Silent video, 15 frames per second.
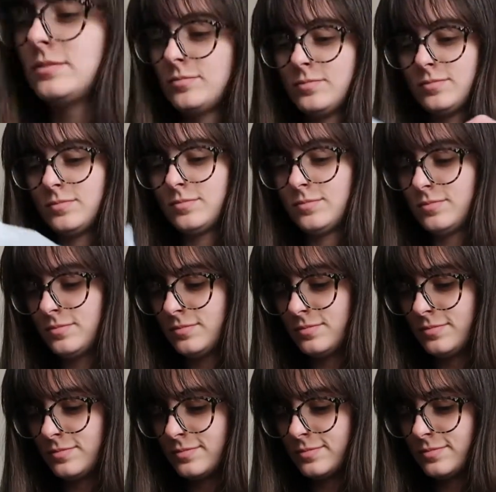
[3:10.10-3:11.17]

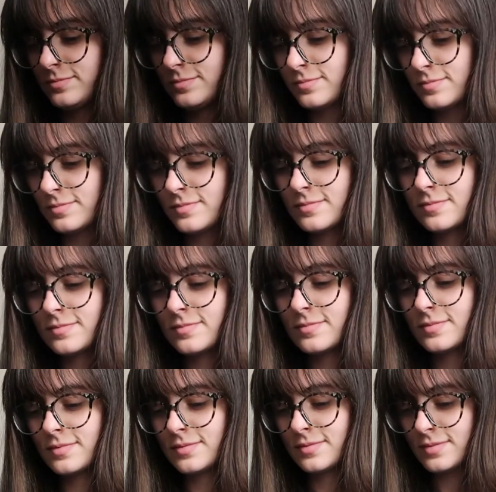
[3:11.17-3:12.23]

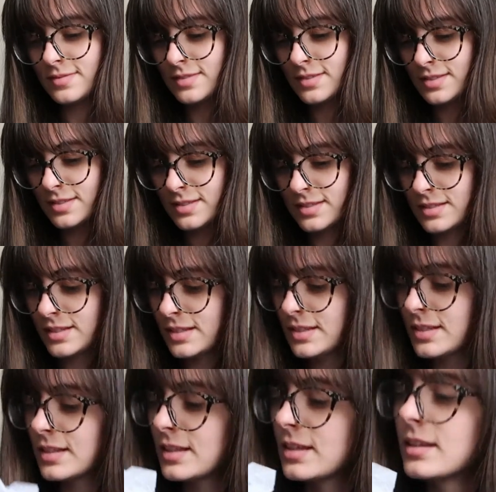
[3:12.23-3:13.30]

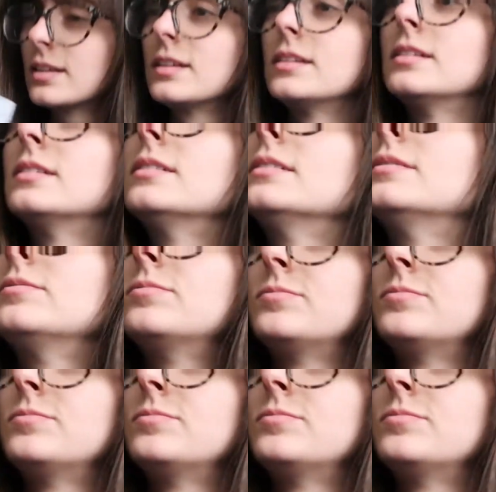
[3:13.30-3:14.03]
(silence)